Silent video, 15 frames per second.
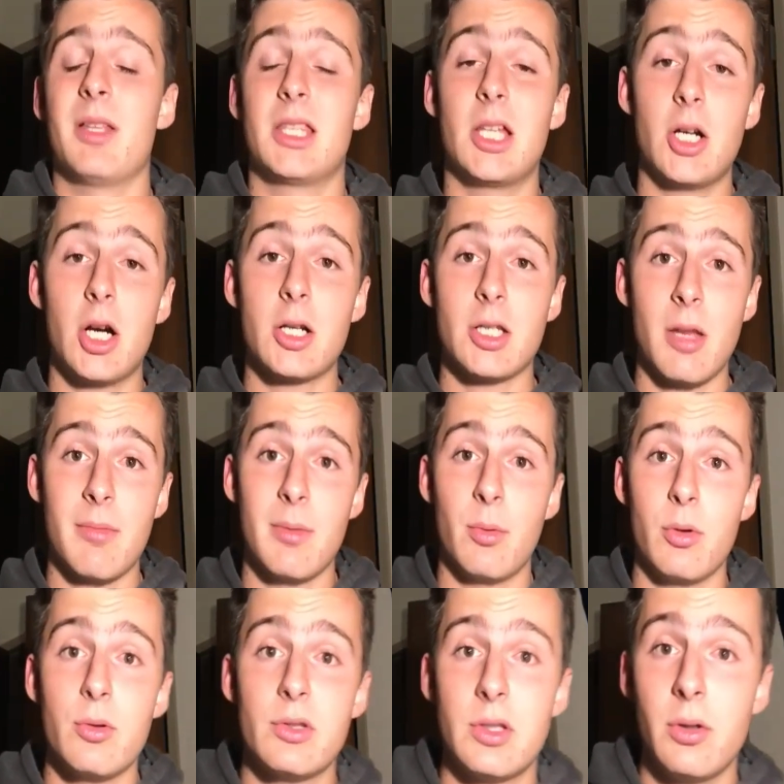But there are some
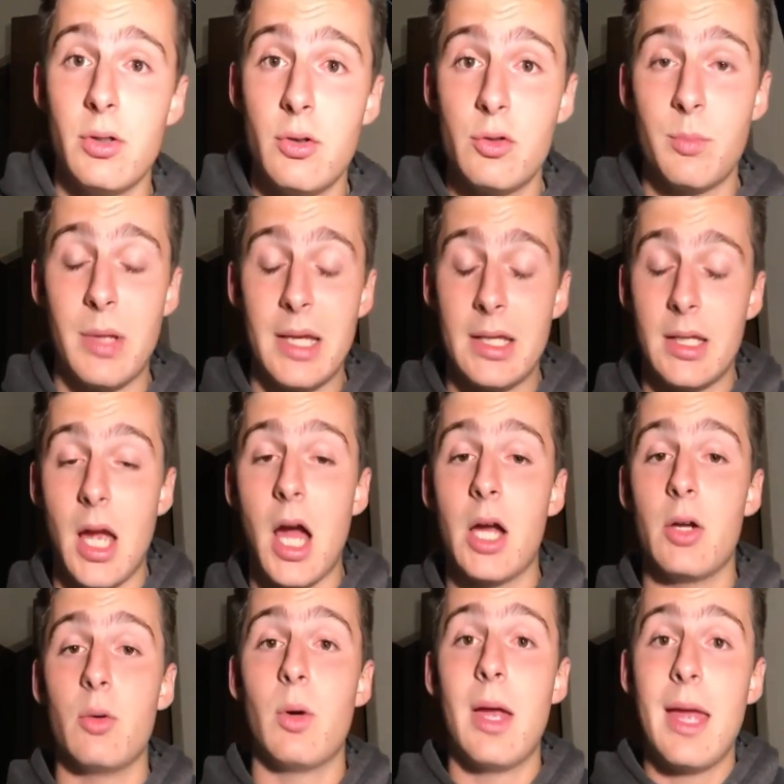people who still use Bing,
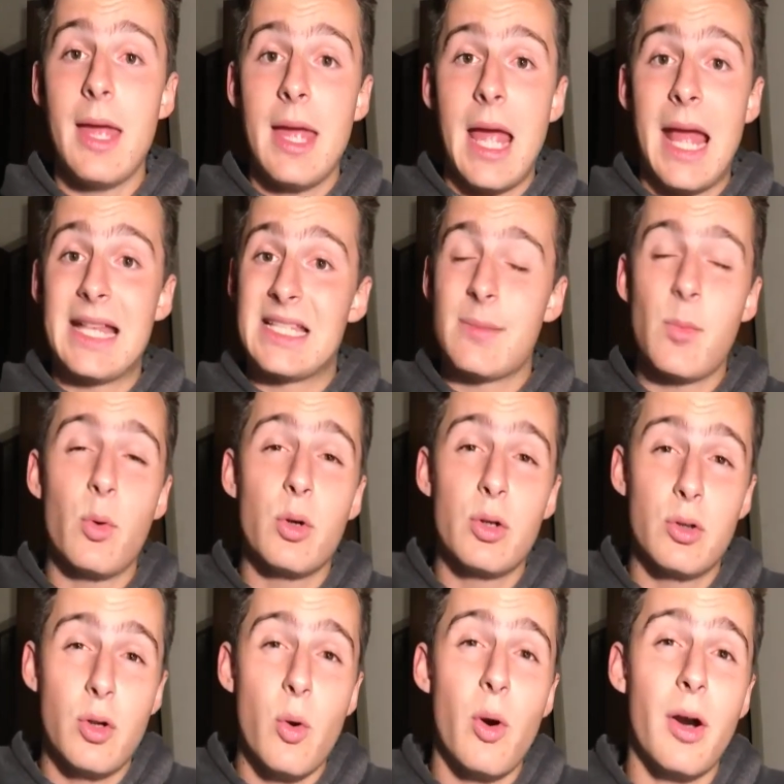Yahoo, and some people
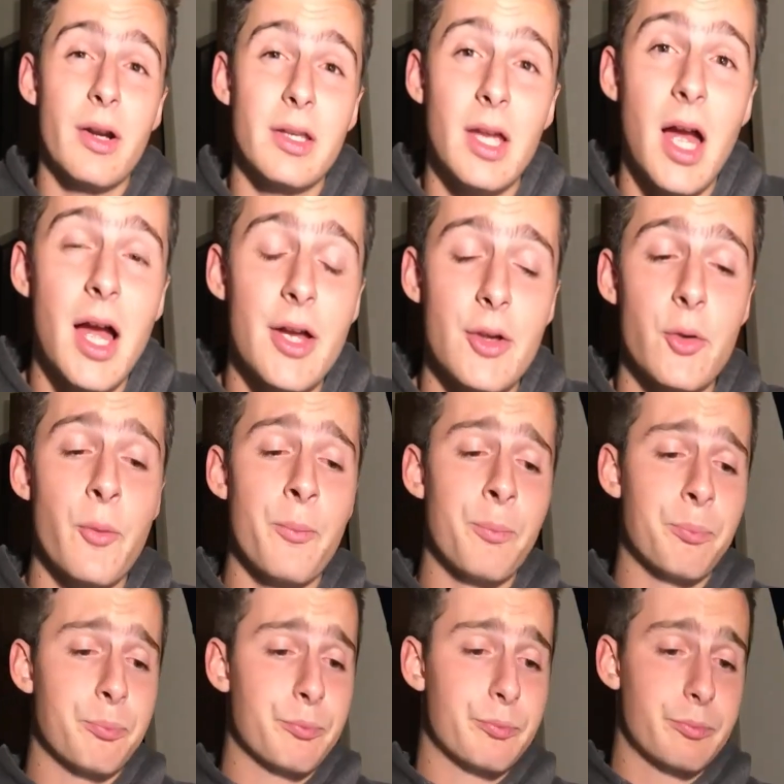who go on Yahoo
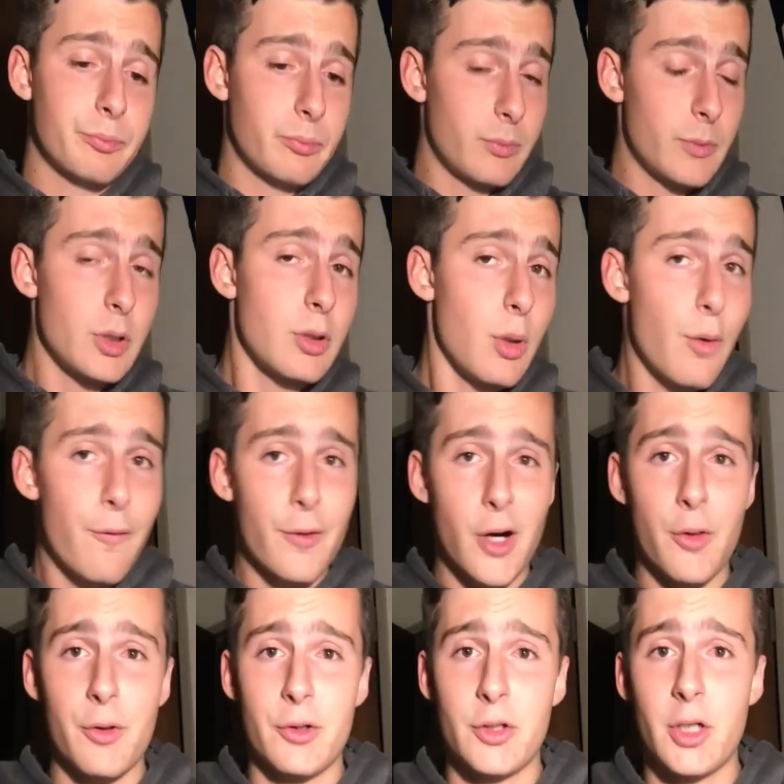
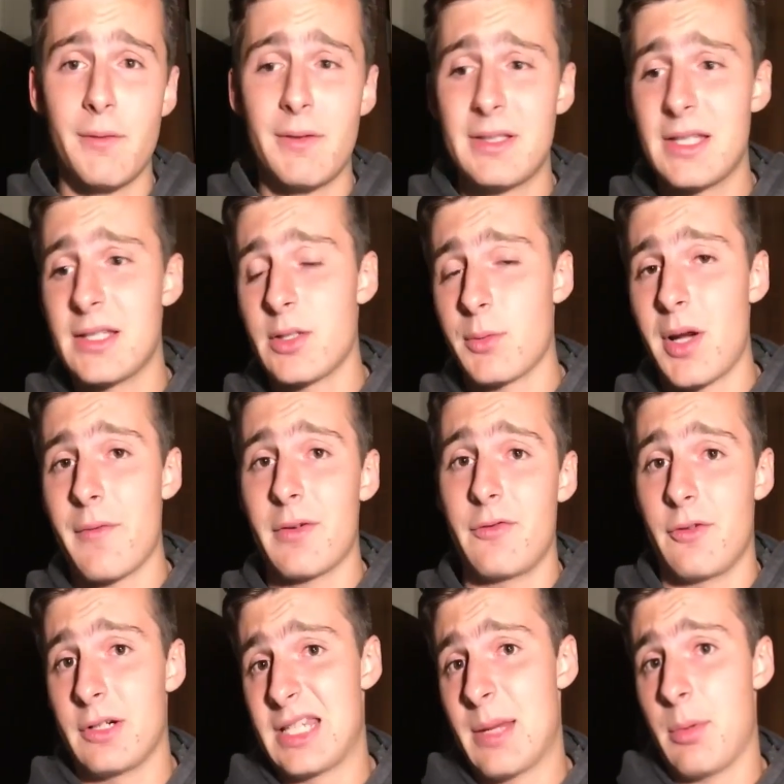for other services or whatever.
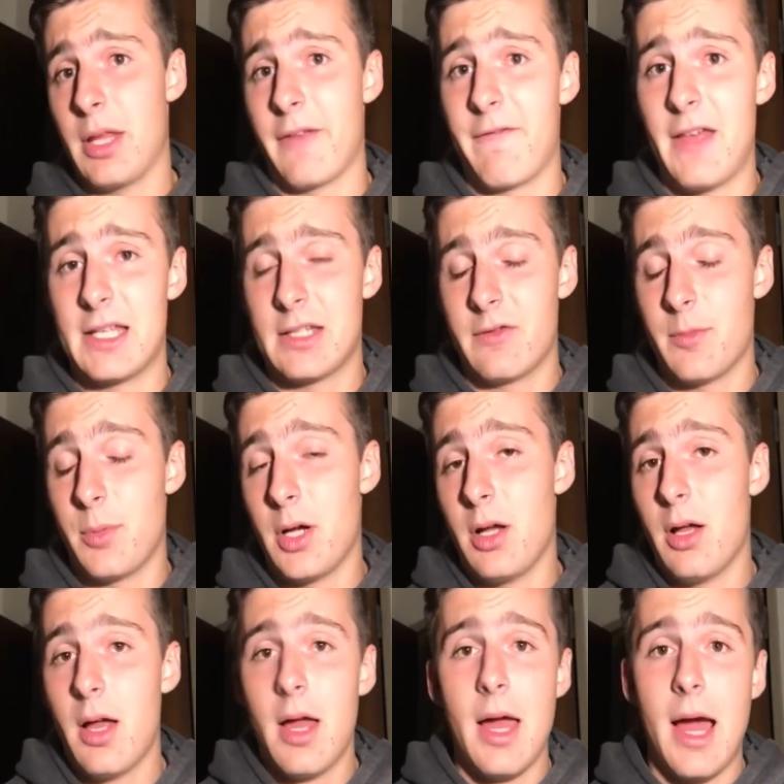For example, like fantasy
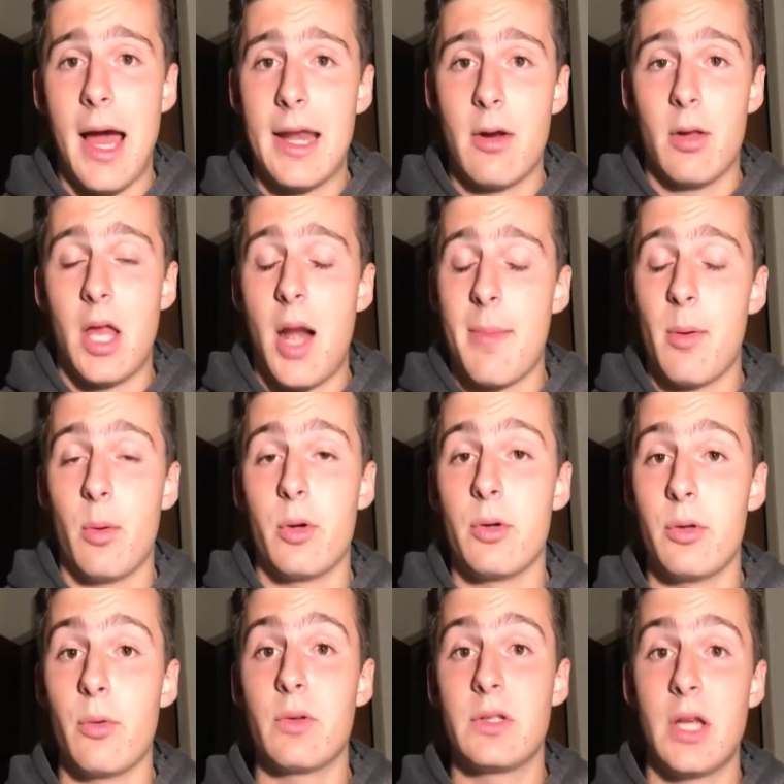football. I know a lot of people
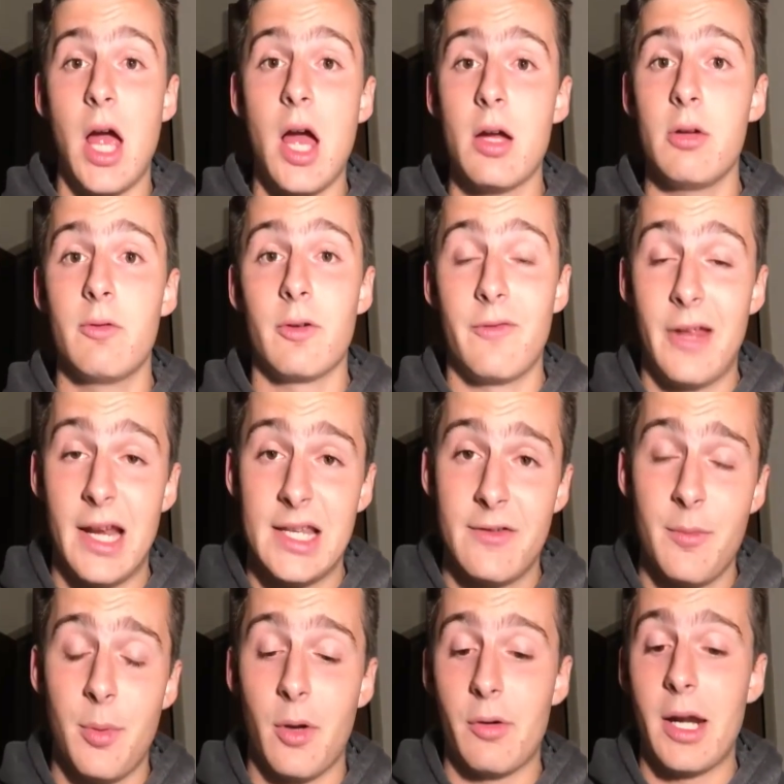who use Yahoo for
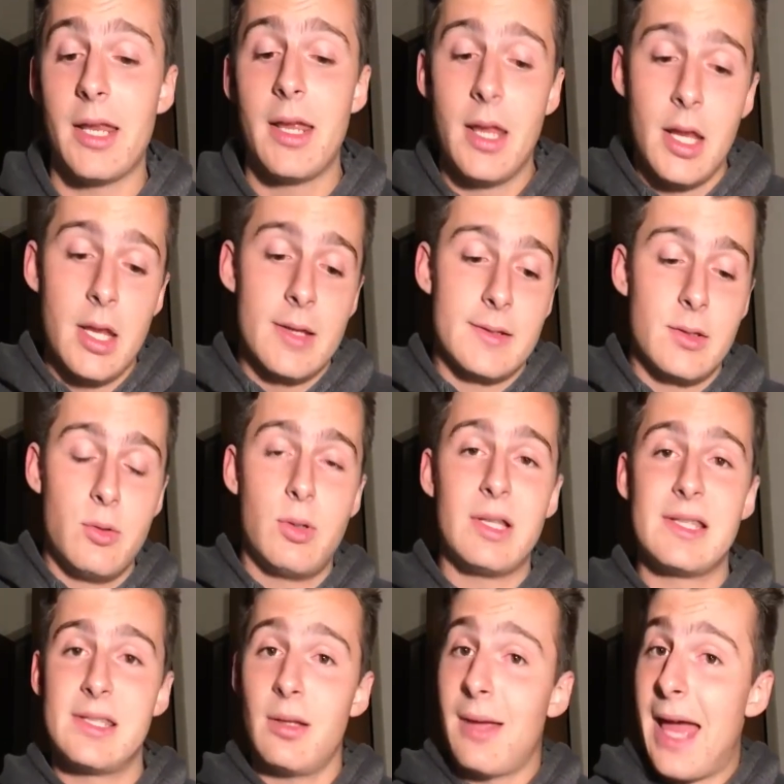fantasy football, right? So you
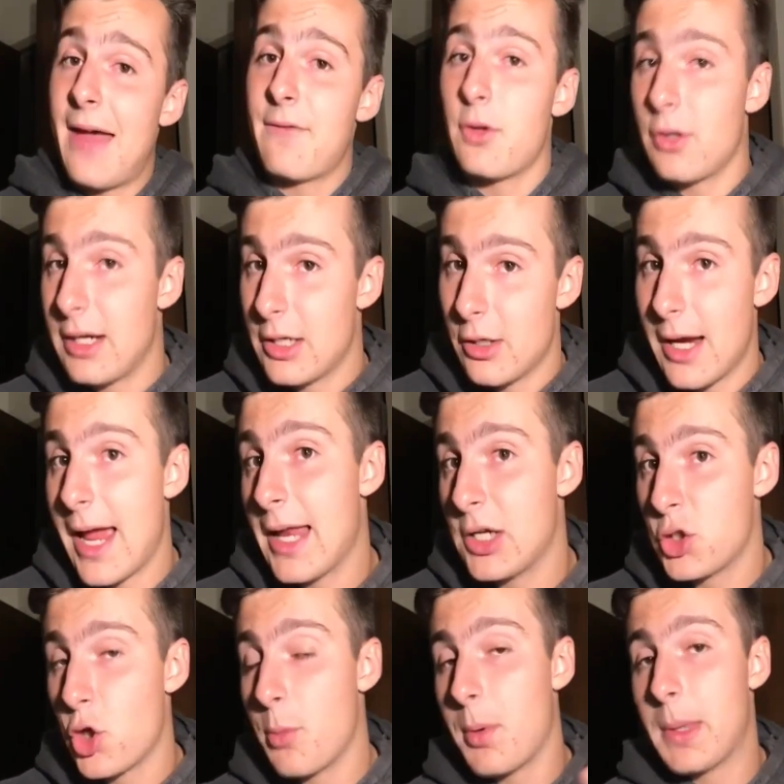can still have your
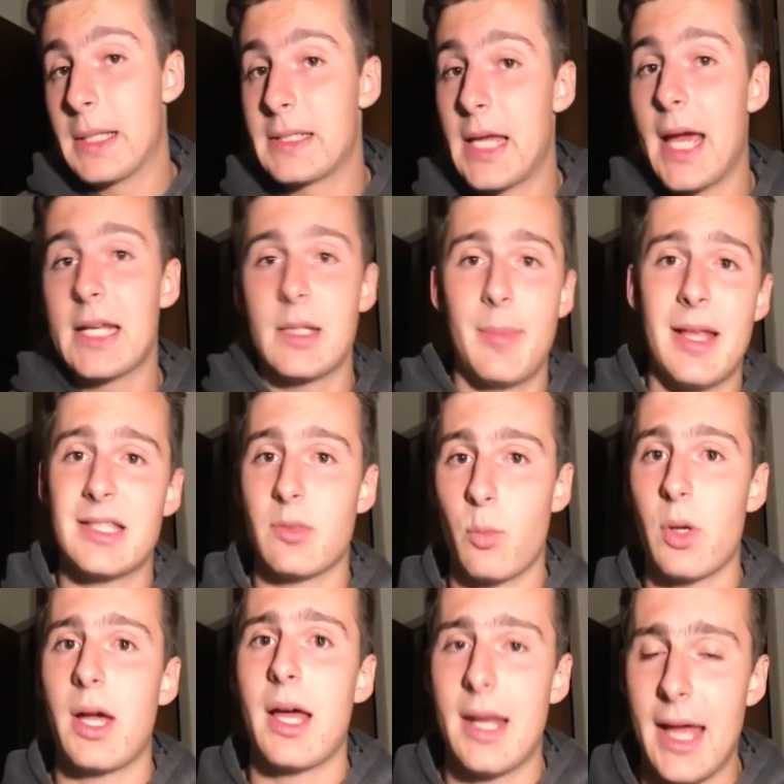ad show up on the side. Depends
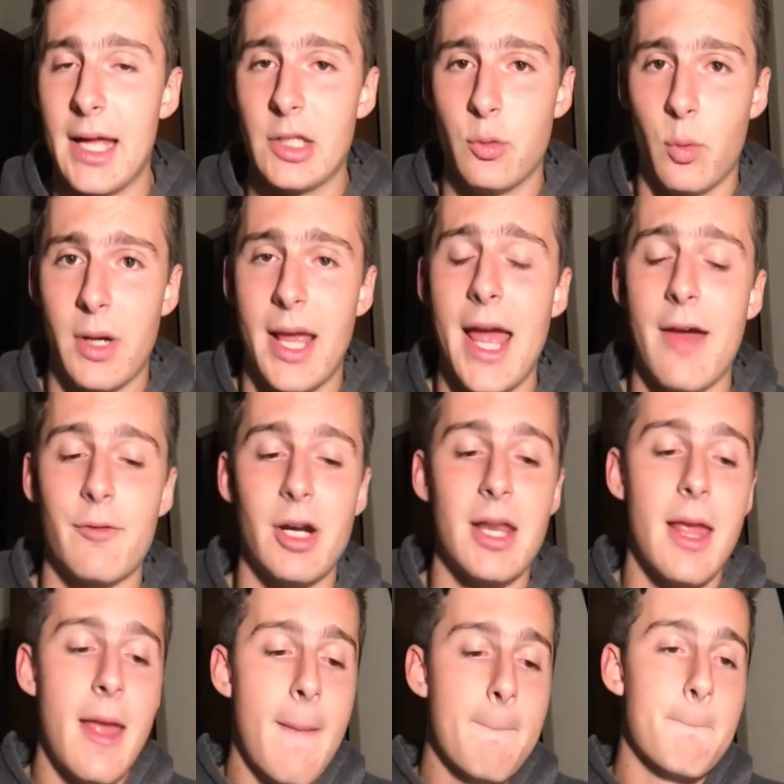on what kind of ad you want to have,
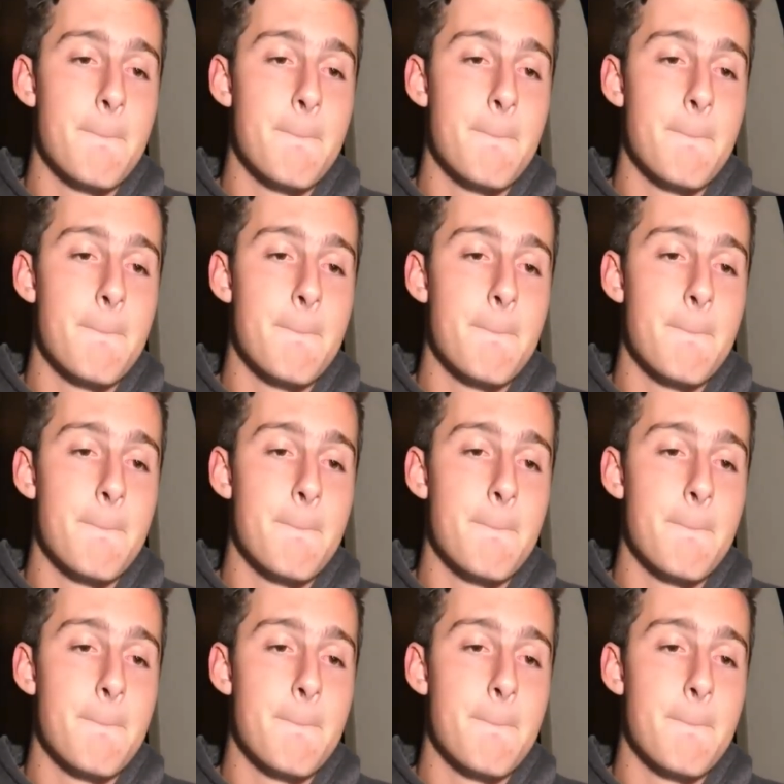right?